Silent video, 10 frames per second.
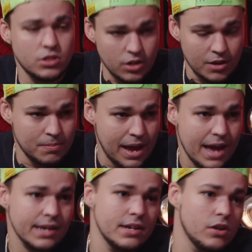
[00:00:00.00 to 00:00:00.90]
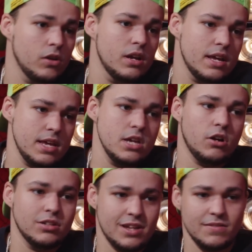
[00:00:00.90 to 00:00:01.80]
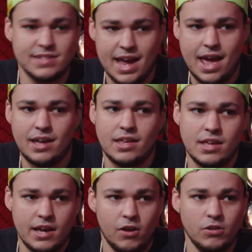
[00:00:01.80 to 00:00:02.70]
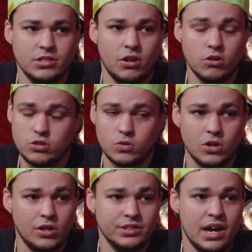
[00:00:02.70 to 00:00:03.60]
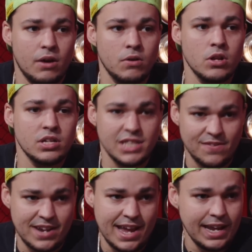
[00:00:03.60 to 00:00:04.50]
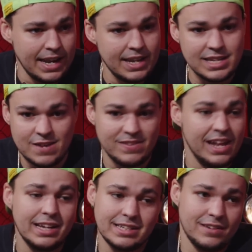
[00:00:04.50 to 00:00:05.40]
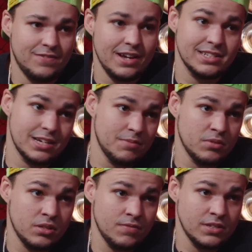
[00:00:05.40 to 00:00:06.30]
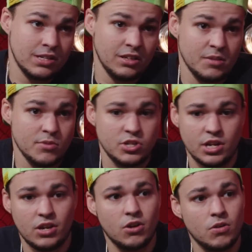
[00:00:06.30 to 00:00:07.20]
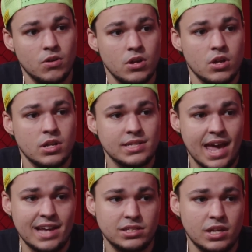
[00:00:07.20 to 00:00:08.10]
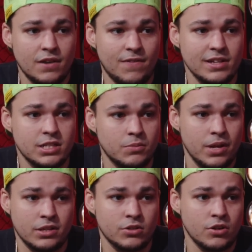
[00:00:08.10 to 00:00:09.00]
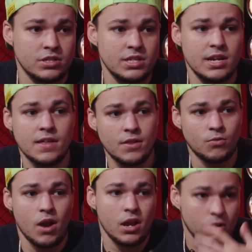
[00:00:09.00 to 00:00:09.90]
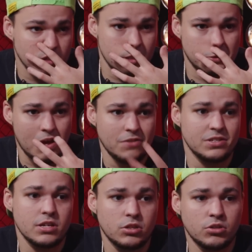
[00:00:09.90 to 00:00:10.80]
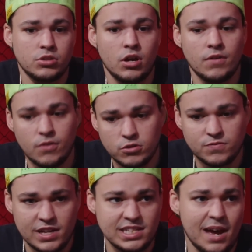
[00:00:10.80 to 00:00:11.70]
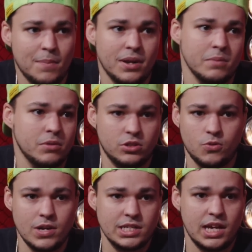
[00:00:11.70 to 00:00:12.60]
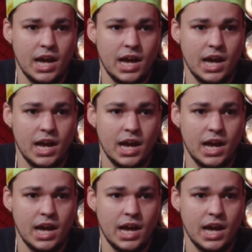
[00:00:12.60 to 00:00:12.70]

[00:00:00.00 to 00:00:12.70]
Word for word: to unpack here. He calls out Tank. He calls also called out Devin Haney. Devin Haney's got a fight set up with Vasily Lomachenko. Tank's got a fight set up with Hector Garcia and then Ryan Garcia. So I don't see either of those fights happening, but there was a